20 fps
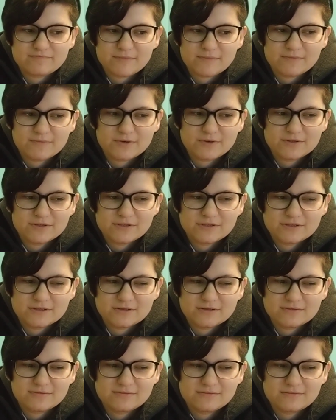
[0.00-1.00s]
I'm pretty
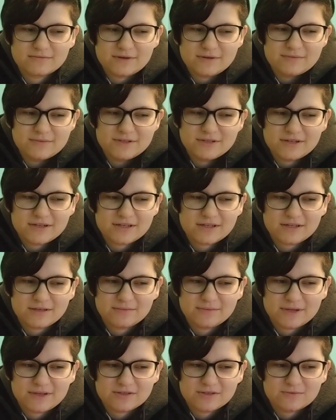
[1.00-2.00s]
sure. I mean, I
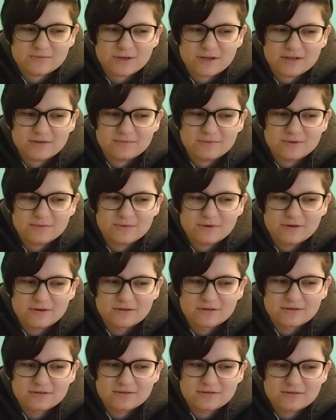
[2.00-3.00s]
can't imagine why I'd be
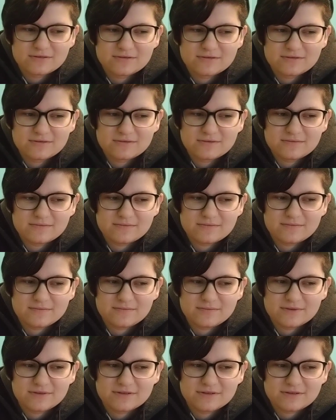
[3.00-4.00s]
wrong.
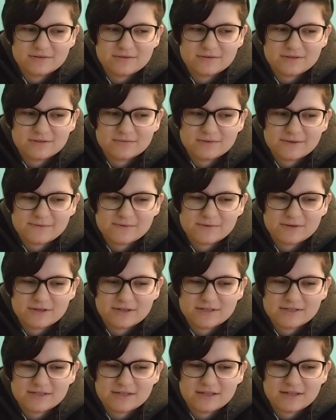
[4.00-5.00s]
But sometimes when
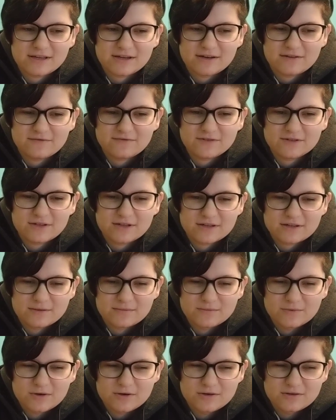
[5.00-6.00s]
I say that, I feel like
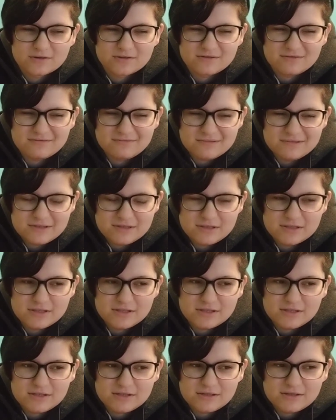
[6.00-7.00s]
I'm wrong.
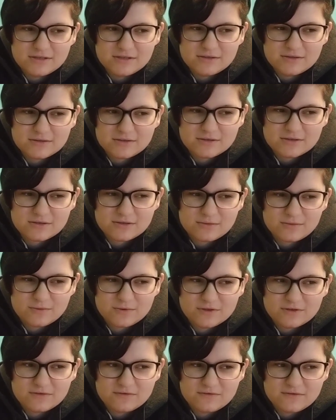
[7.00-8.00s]
Which is a
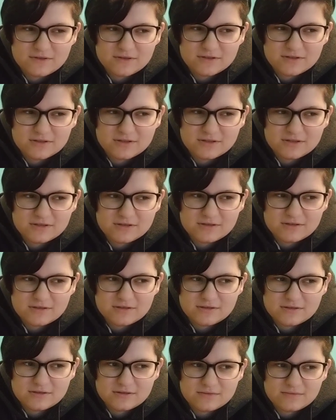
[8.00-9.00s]
weird feeling.
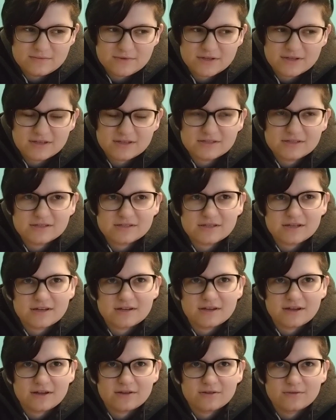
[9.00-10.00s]
But I guess it's
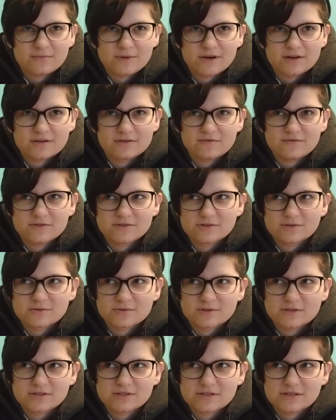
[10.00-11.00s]
kind of how the body feels
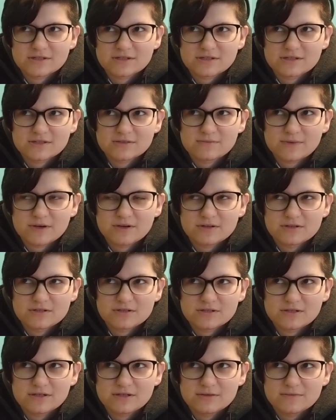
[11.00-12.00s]
when it says its
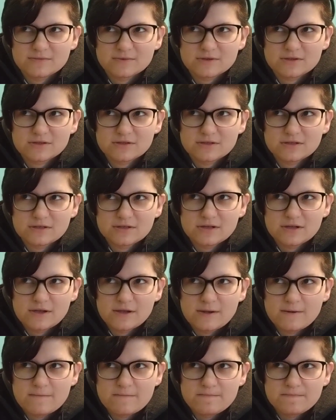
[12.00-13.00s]
parents' names.
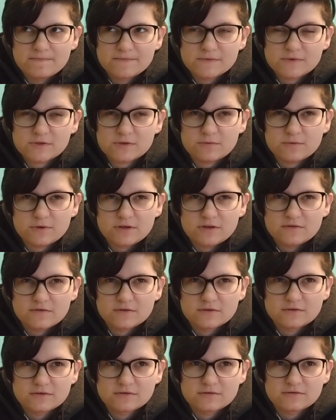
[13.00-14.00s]
So
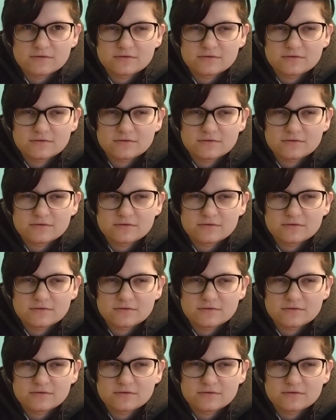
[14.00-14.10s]
whatever.